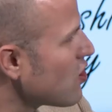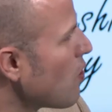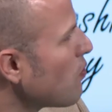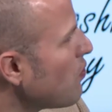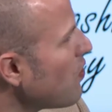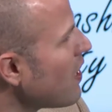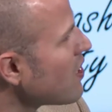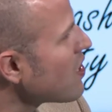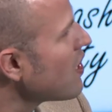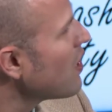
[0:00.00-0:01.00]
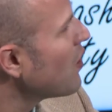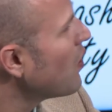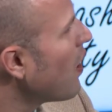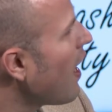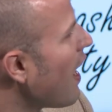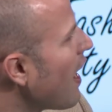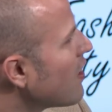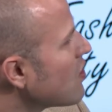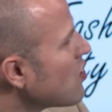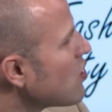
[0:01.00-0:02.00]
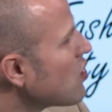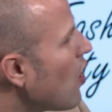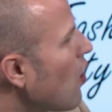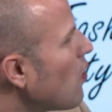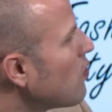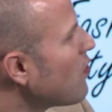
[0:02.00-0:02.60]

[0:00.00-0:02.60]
so fit and so